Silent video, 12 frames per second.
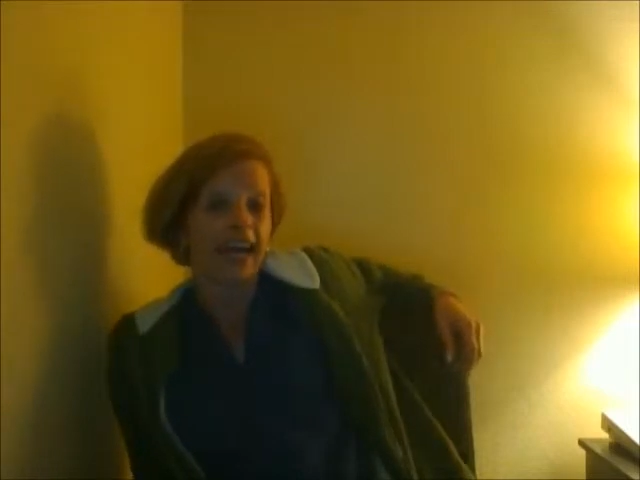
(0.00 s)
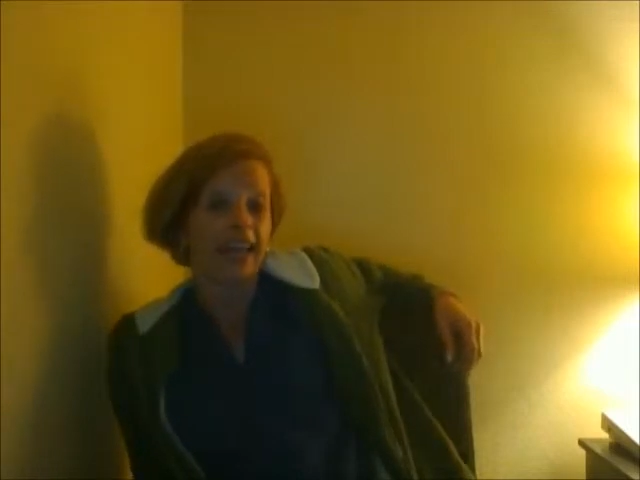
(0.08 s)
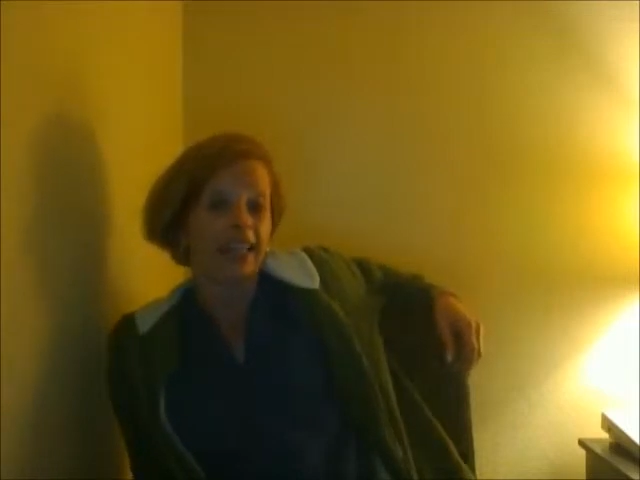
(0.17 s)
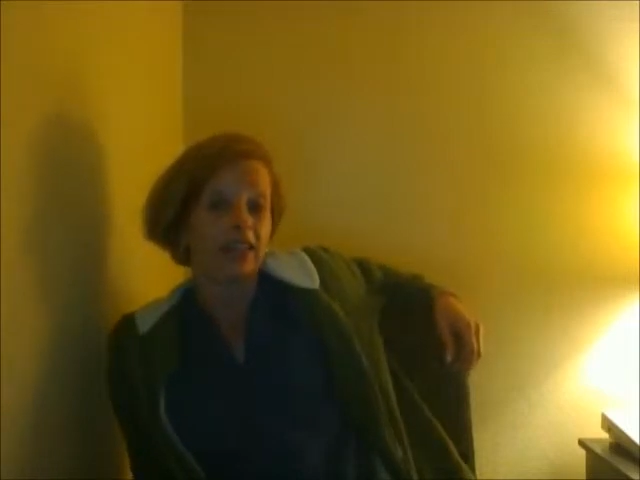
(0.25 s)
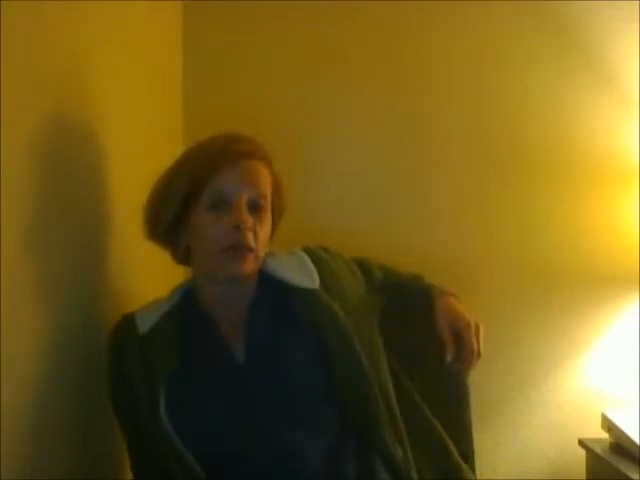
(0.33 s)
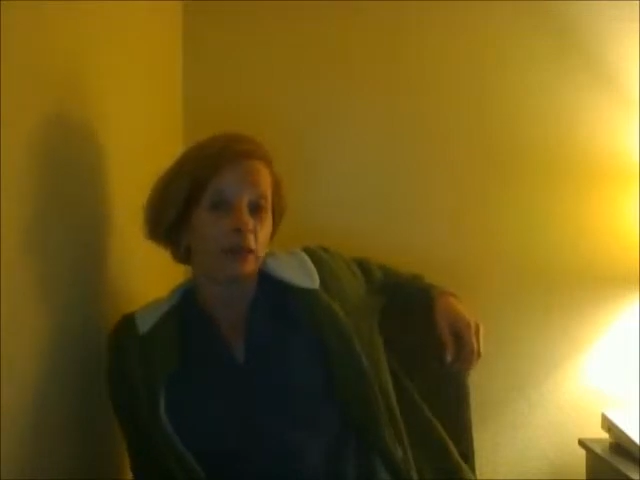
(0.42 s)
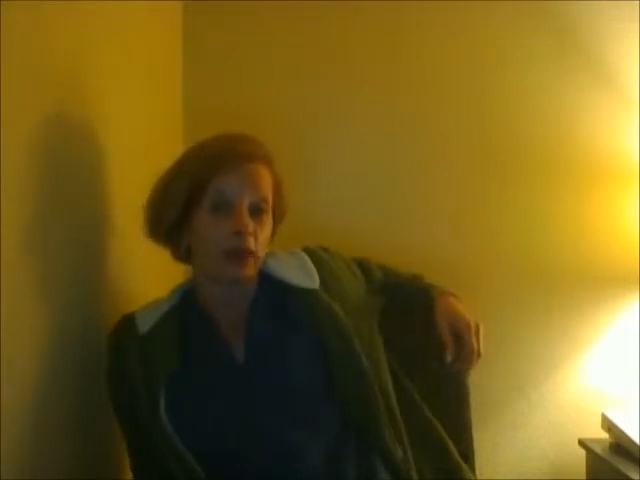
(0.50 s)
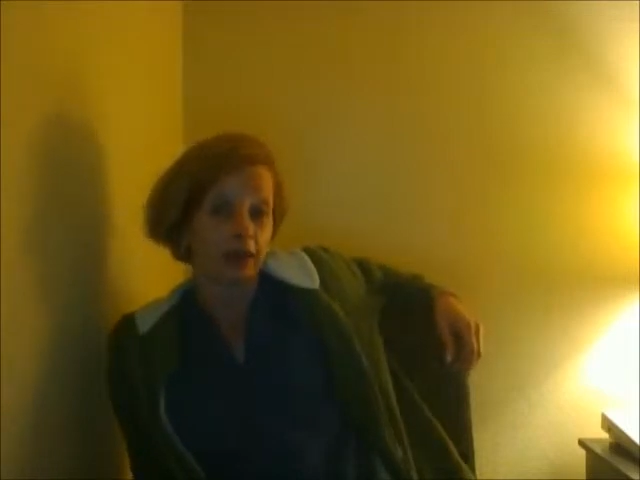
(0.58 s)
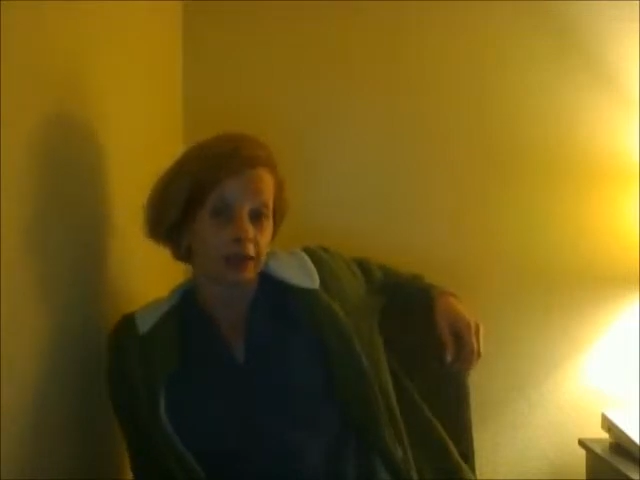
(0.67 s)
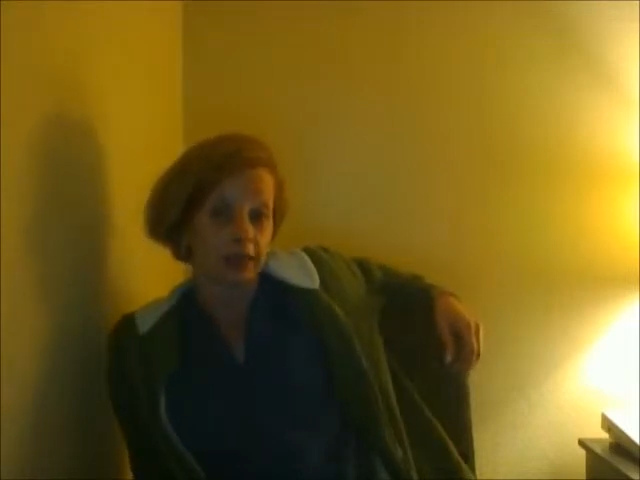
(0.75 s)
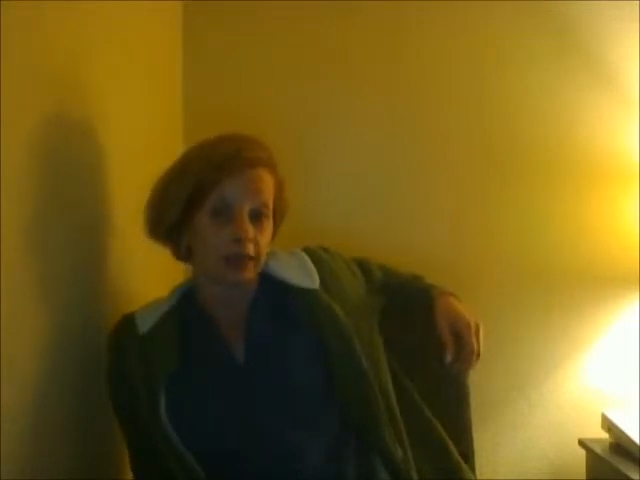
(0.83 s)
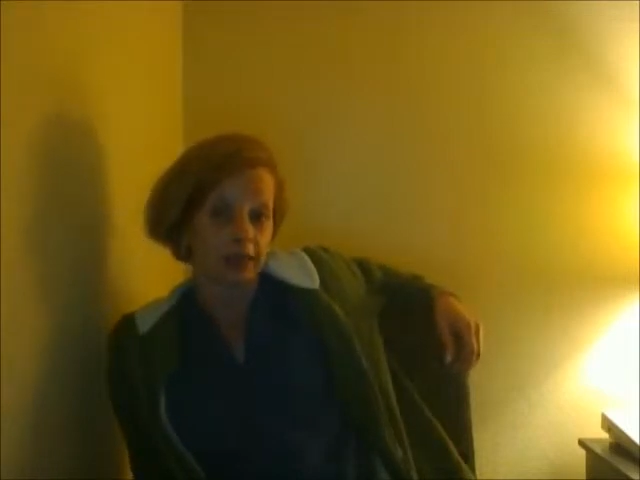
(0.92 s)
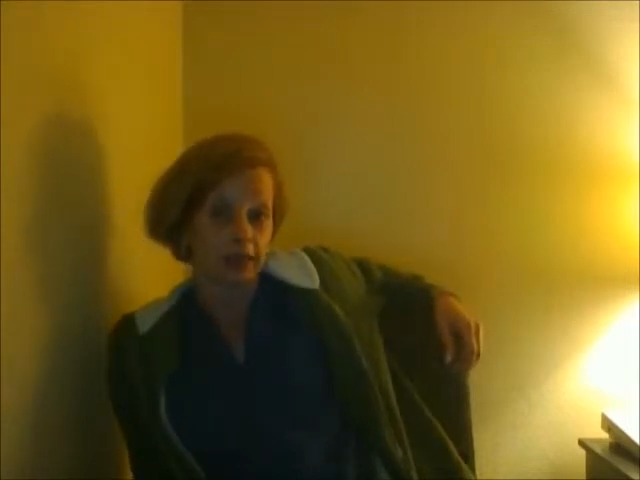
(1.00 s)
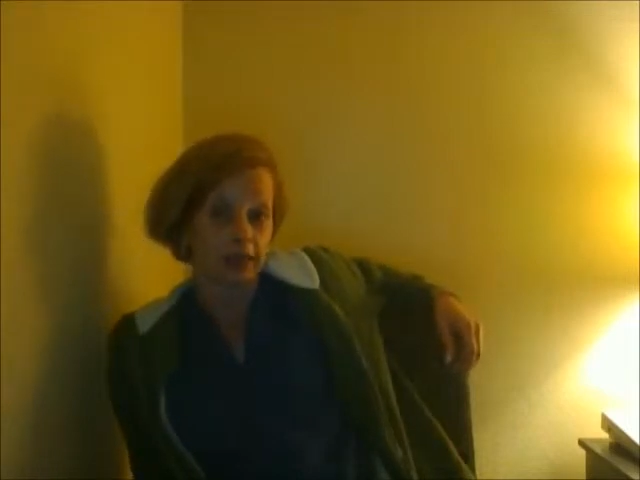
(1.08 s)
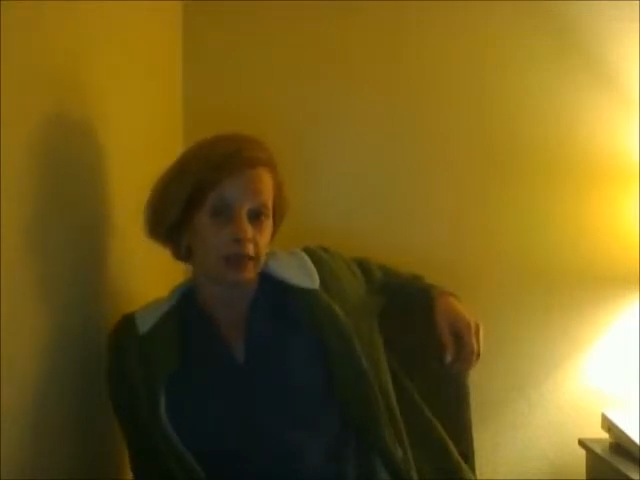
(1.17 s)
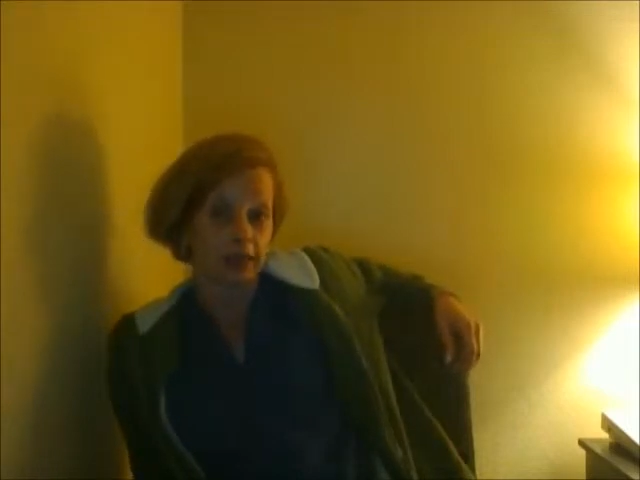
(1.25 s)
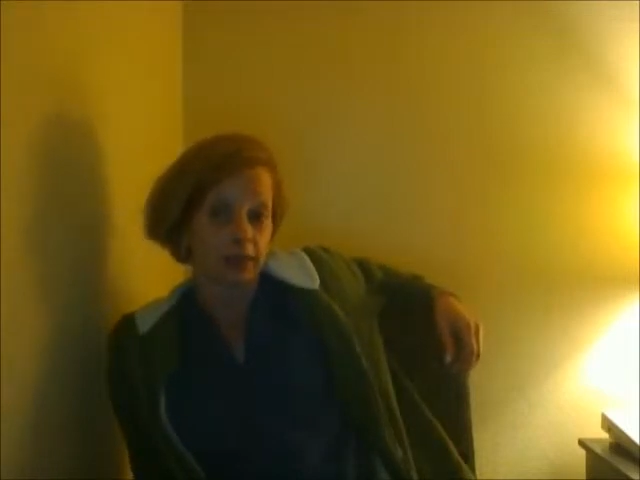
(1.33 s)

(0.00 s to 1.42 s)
ICE presence.